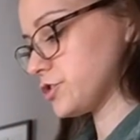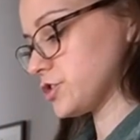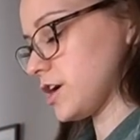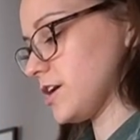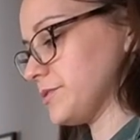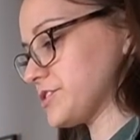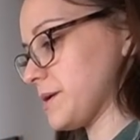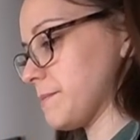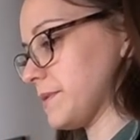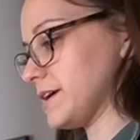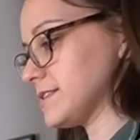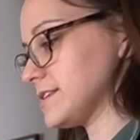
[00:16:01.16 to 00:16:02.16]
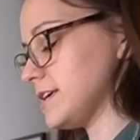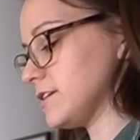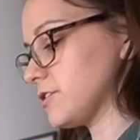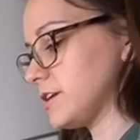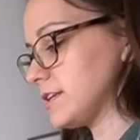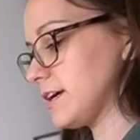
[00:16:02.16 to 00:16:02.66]
shot, which I might
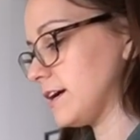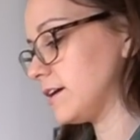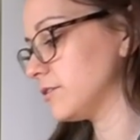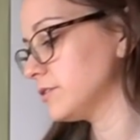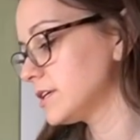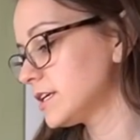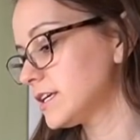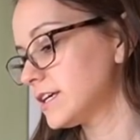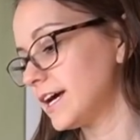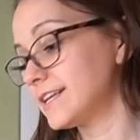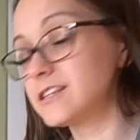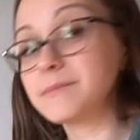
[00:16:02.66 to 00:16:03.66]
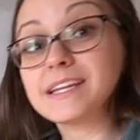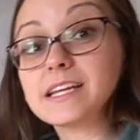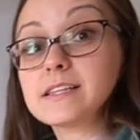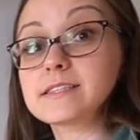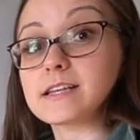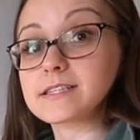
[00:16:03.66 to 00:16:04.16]
take right now. I ended up
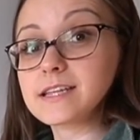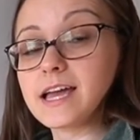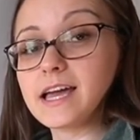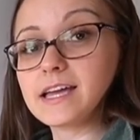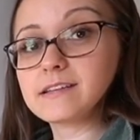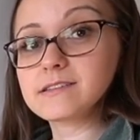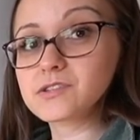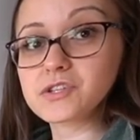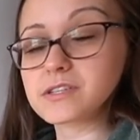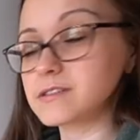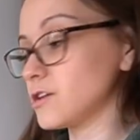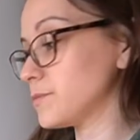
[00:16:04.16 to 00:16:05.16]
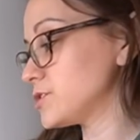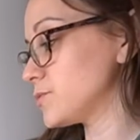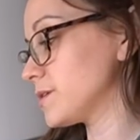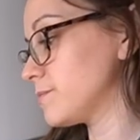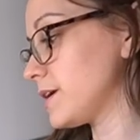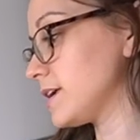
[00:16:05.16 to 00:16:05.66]
getting a dozen eggs just because I'll be
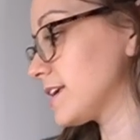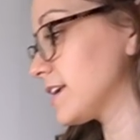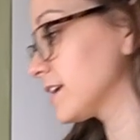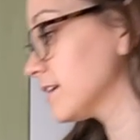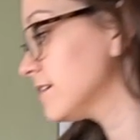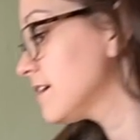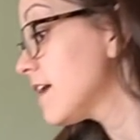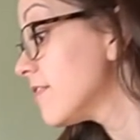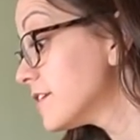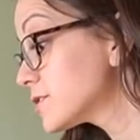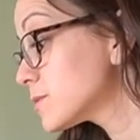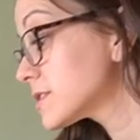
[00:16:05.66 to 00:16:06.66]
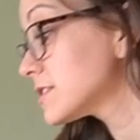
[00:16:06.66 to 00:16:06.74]
doing baking. This was